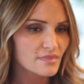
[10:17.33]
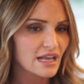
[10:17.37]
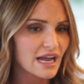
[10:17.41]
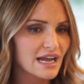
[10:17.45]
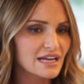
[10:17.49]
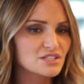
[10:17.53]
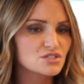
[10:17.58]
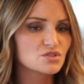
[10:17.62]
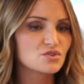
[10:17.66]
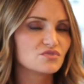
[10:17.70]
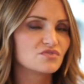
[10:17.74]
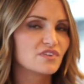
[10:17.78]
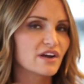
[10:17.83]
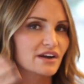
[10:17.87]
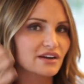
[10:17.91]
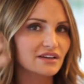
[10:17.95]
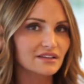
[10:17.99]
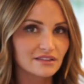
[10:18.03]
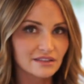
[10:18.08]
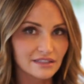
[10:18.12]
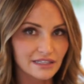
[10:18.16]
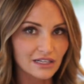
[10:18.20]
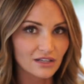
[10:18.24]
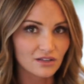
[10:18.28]
I do
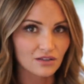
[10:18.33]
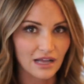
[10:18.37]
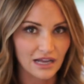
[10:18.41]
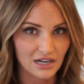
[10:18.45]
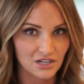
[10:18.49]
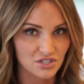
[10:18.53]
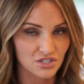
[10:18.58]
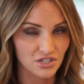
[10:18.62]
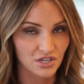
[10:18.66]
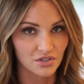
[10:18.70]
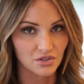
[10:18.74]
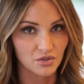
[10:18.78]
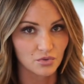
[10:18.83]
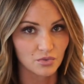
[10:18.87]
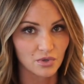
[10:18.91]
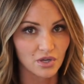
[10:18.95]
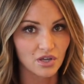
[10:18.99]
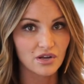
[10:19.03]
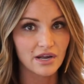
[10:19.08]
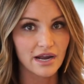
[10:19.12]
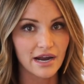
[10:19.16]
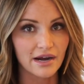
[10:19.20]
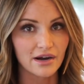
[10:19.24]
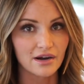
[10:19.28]
very little actually on the
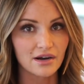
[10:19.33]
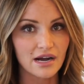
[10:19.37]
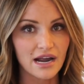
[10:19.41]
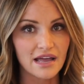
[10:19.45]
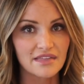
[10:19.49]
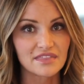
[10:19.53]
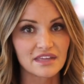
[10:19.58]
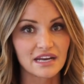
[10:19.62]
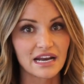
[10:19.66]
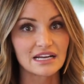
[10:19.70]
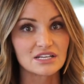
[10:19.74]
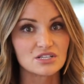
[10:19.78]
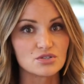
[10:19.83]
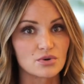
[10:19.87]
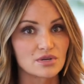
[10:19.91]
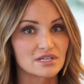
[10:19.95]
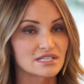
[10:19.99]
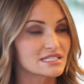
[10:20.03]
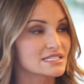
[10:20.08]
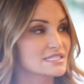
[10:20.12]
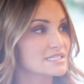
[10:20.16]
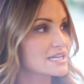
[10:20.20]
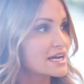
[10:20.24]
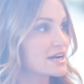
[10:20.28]
real hair, and then I do
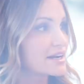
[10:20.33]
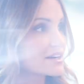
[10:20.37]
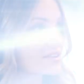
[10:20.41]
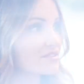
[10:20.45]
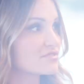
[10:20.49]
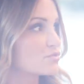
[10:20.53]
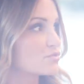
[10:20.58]
a ton of